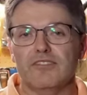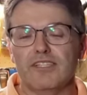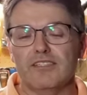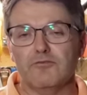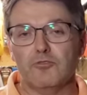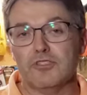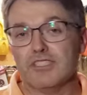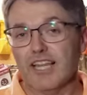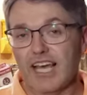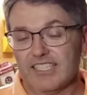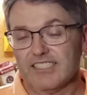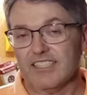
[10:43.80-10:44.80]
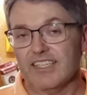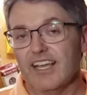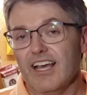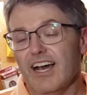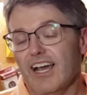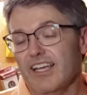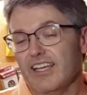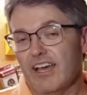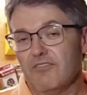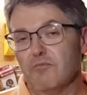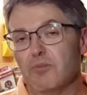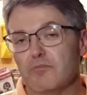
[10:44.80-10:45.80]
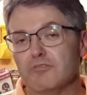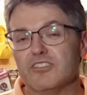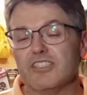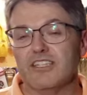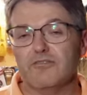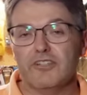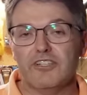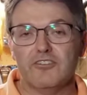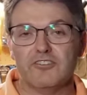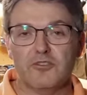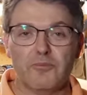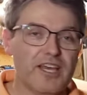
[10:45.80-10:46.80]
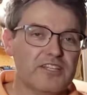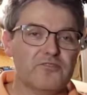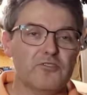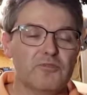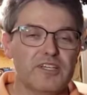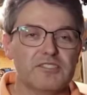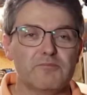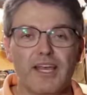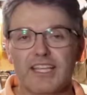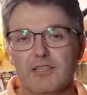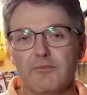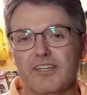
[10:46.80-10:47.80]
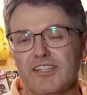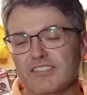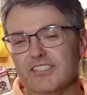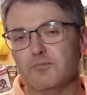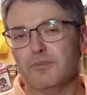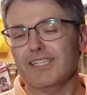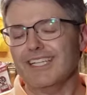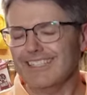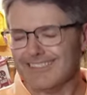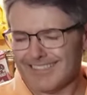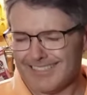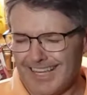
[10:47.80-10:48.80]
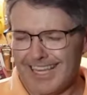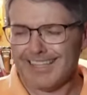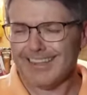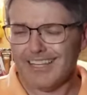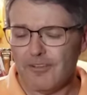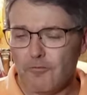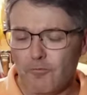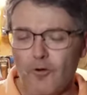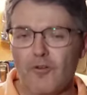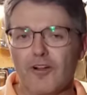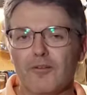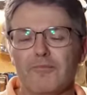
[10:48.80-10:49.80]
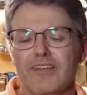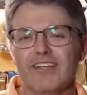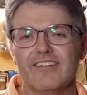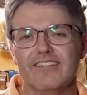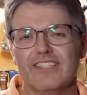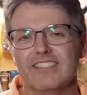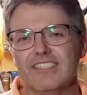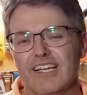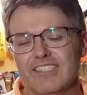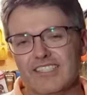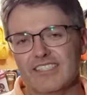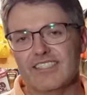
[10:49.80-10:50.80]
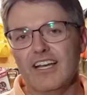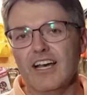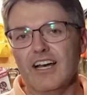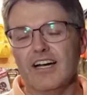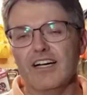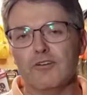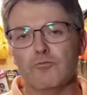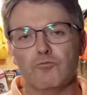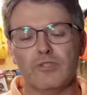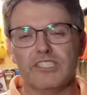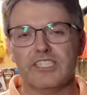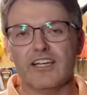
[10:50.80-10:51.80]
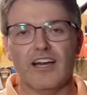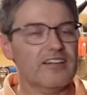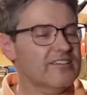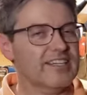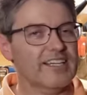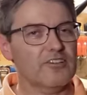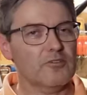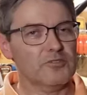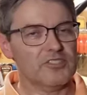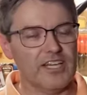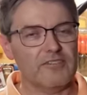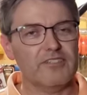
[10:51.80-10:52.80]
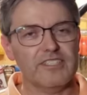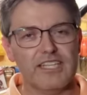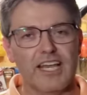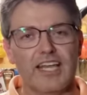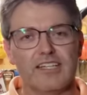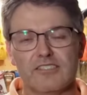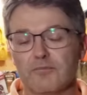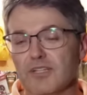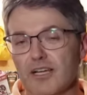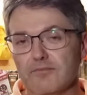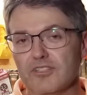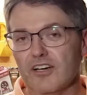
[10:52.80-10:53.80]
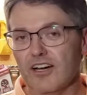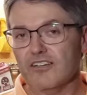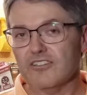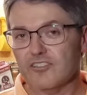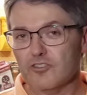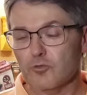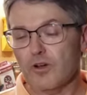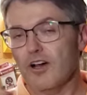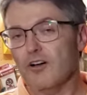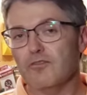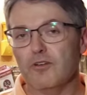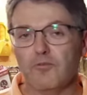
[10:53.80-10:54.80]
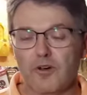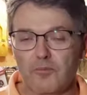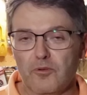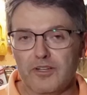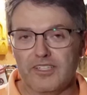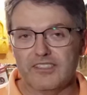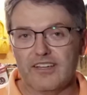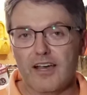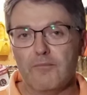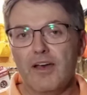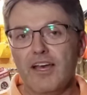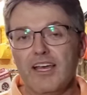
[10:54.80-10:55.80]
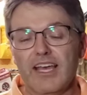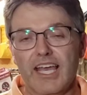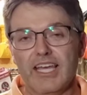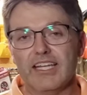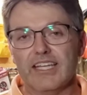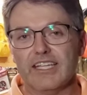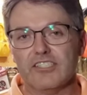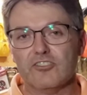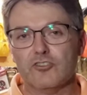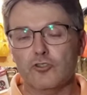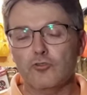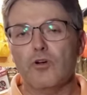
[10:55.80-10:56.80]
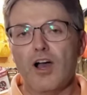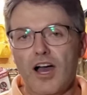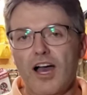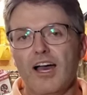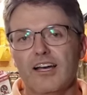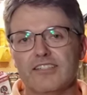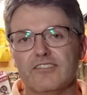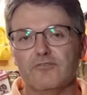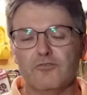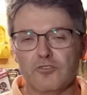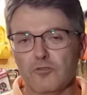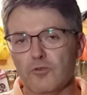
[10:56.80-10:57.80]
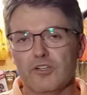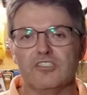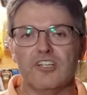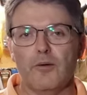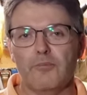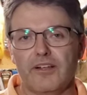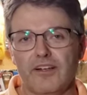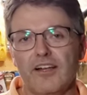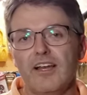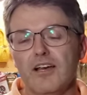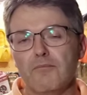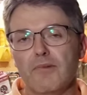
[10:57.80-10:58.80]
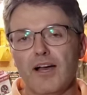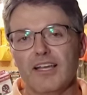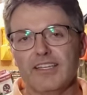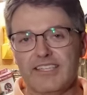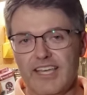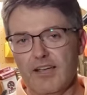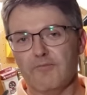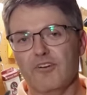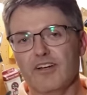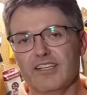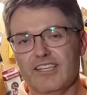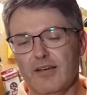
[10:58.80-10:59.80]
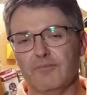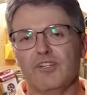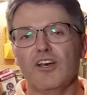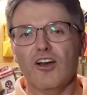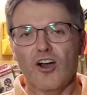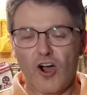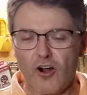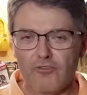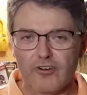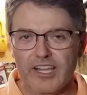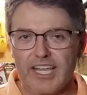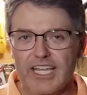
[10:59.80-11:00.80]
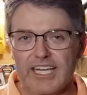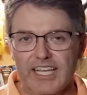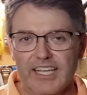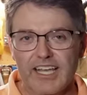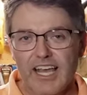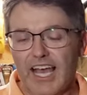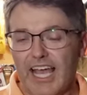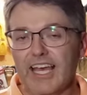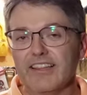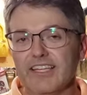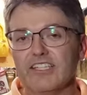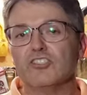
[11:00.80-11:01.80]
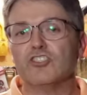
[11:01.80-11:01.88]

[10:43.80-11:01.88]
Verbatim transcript: And of course, lastly, I haven't published any videos in the past few weeks, mainly because it's been insanely warm here in Texas uh, reaching 108 almost every day, sometimes 112 at one point in time, and it gets too hot for the workshop here. My camera kept overheating and then